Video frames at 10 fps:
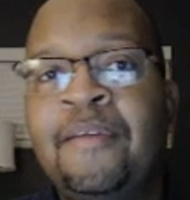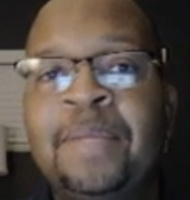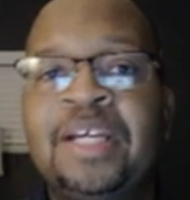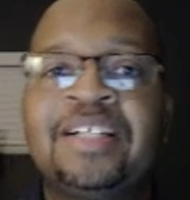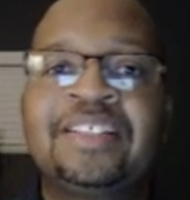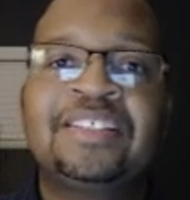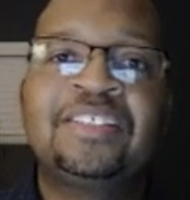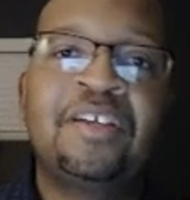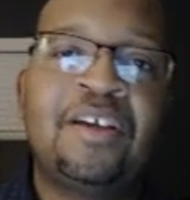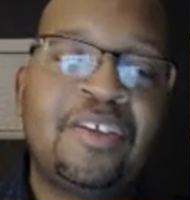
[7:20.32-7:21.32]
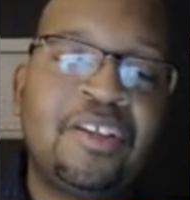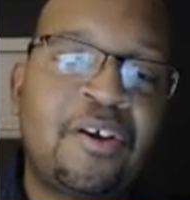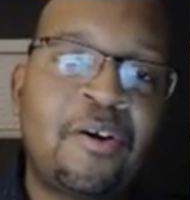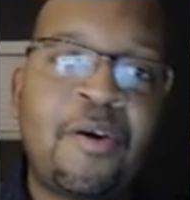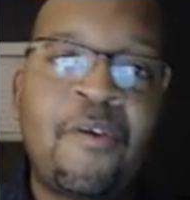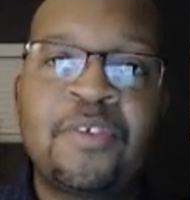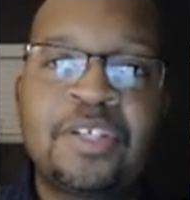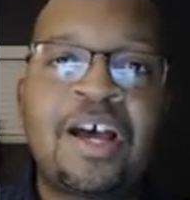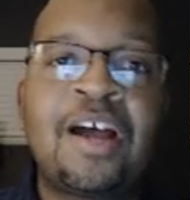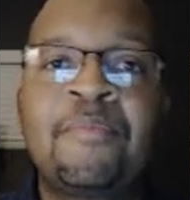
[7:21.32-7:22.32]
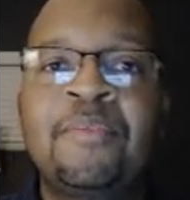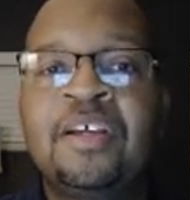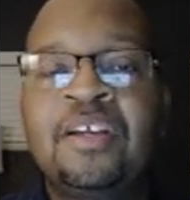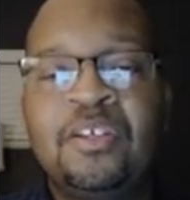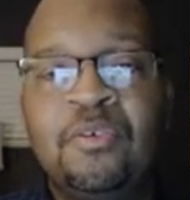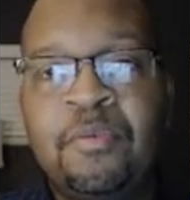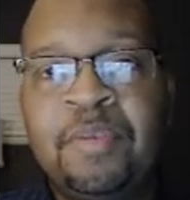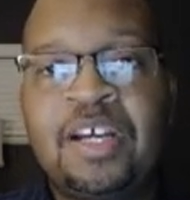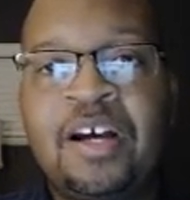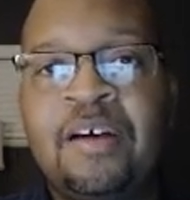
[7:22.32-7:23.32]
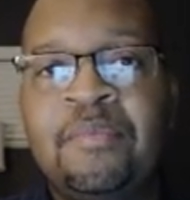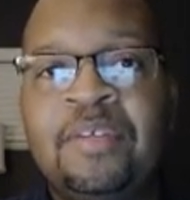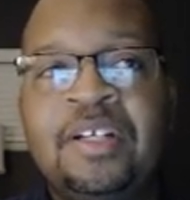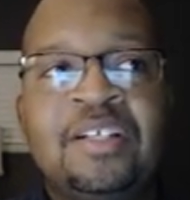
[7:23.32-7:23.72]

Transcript: because, you know, over time you will become